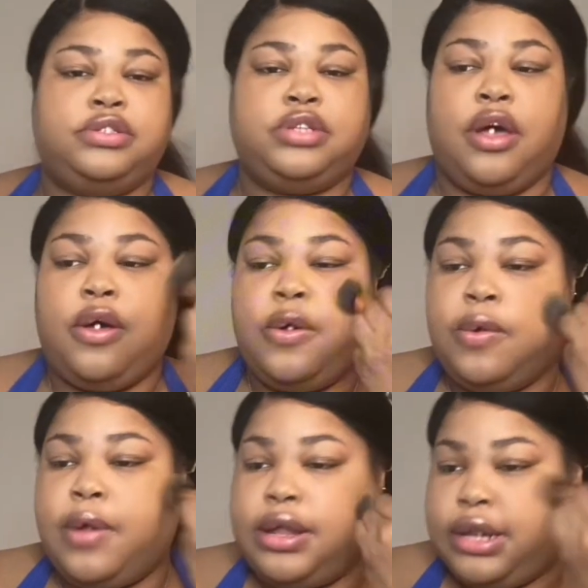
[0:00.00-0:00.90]

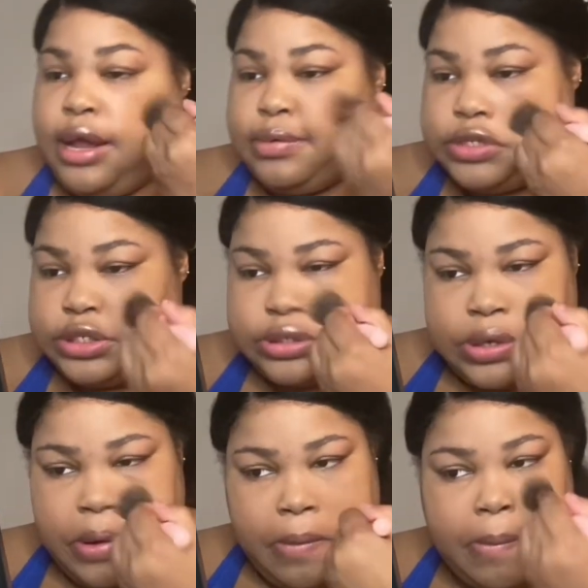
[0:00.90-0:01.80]
So now I'm just
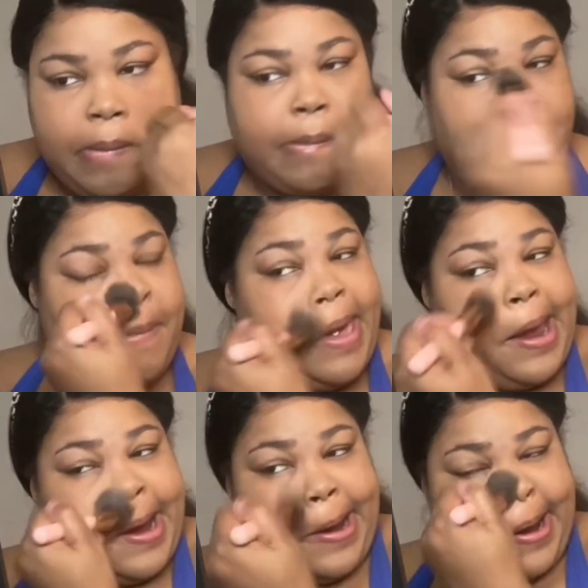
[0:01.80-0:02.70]

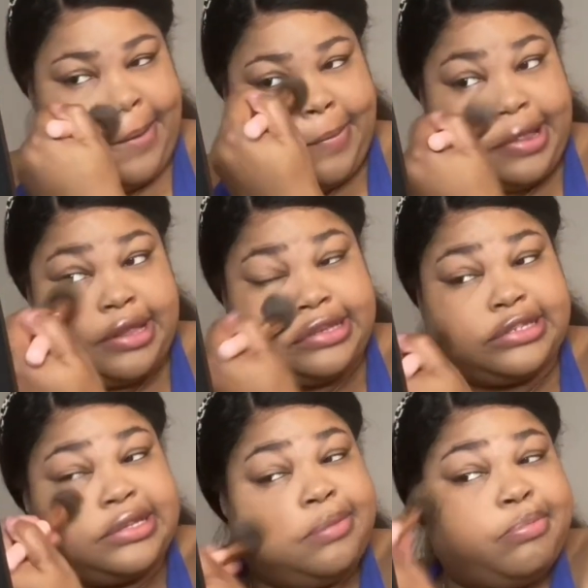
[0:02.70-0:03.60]
patting around with this
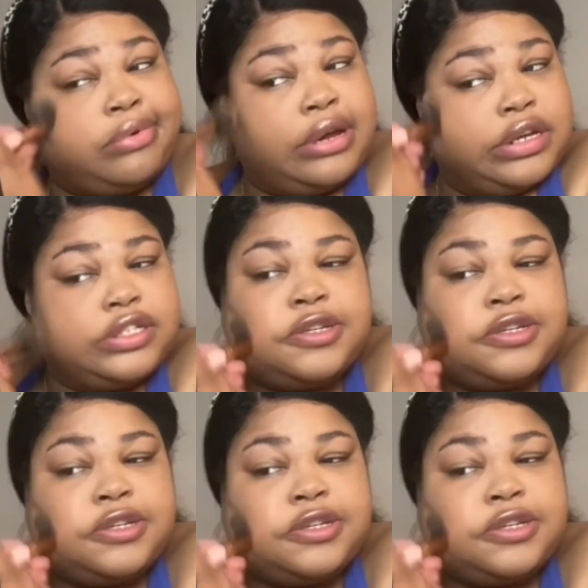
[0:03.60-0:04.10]
brush.